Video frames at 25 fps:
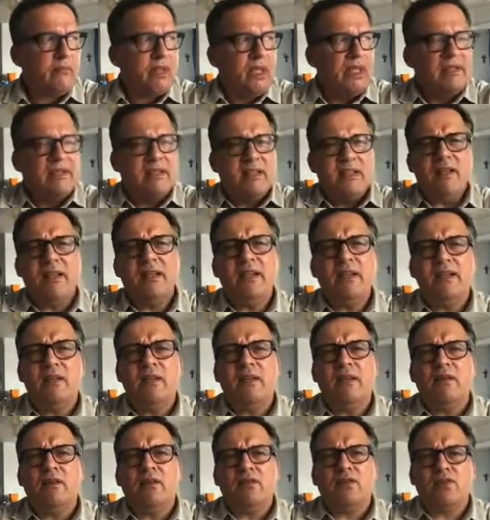Until
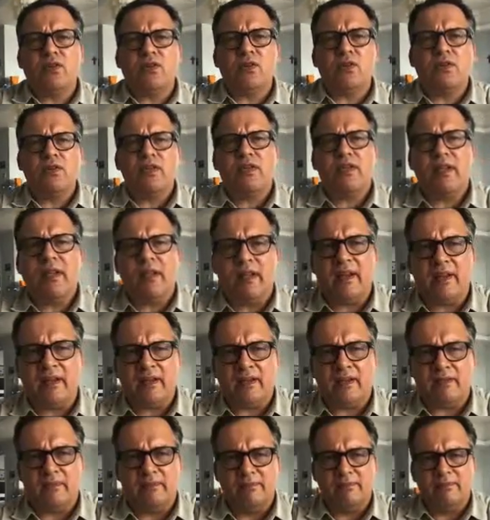he turned
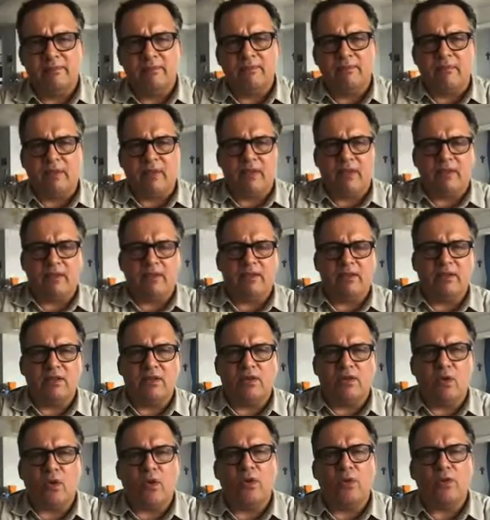10, and he
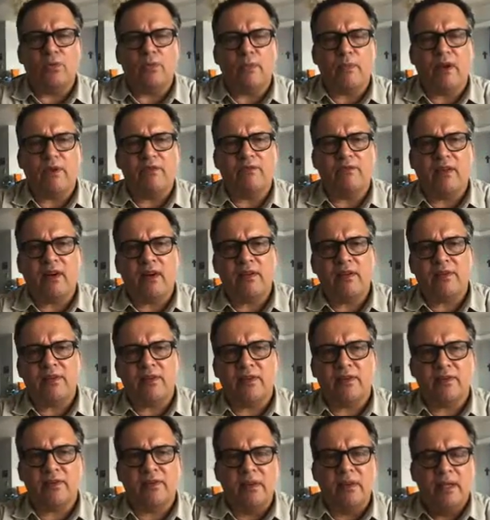called my
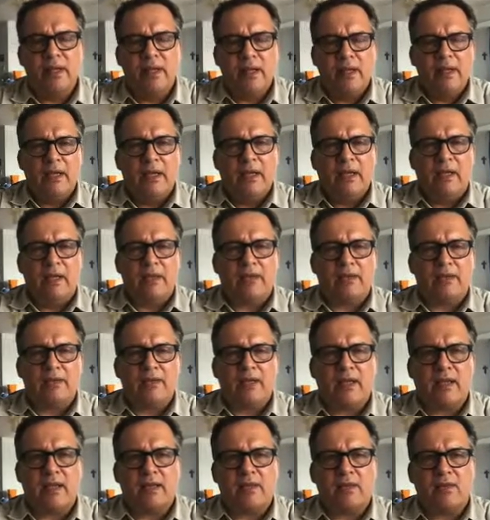father and
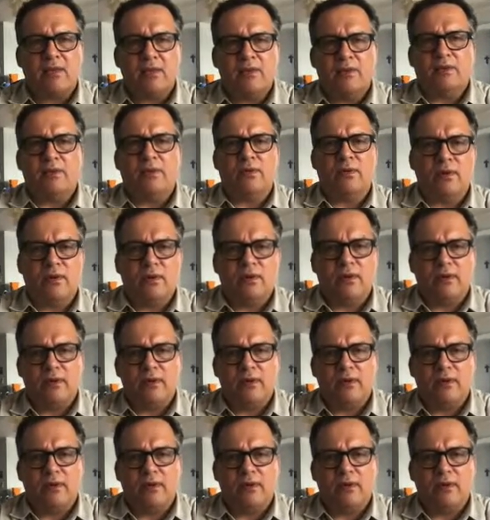said, "Oh,